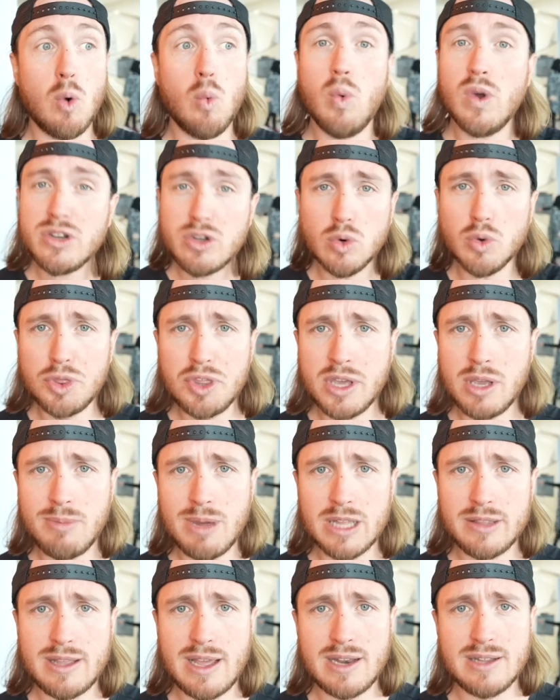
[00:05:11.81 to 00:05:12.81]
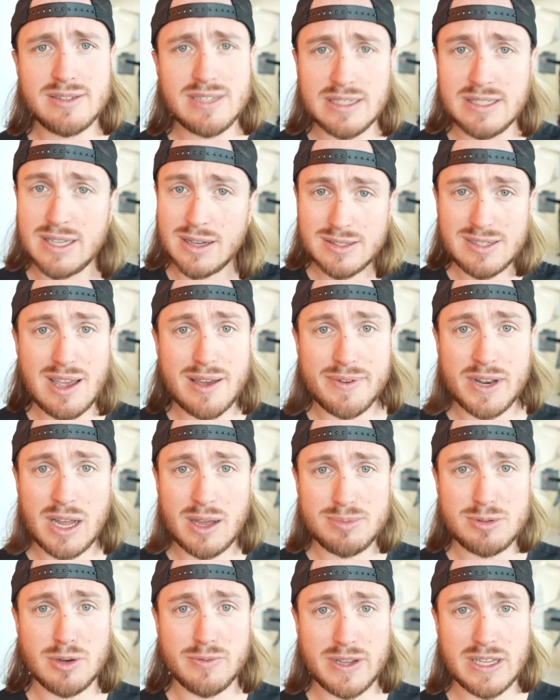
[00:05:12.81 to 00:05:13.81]
One cool thing about that is it does have an
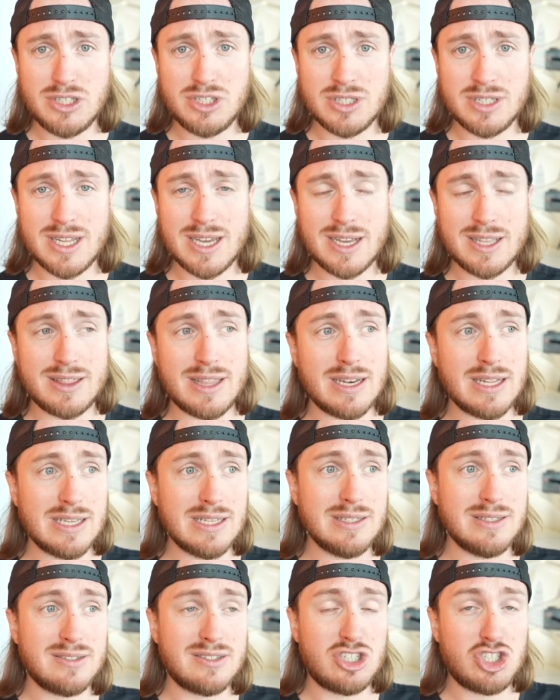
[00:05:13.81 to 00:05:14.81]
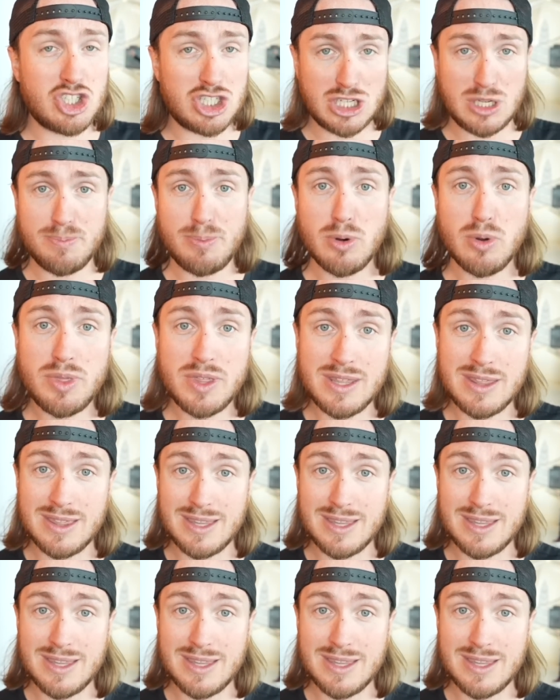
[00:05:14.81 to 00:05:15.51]
observation deck that is cheaper than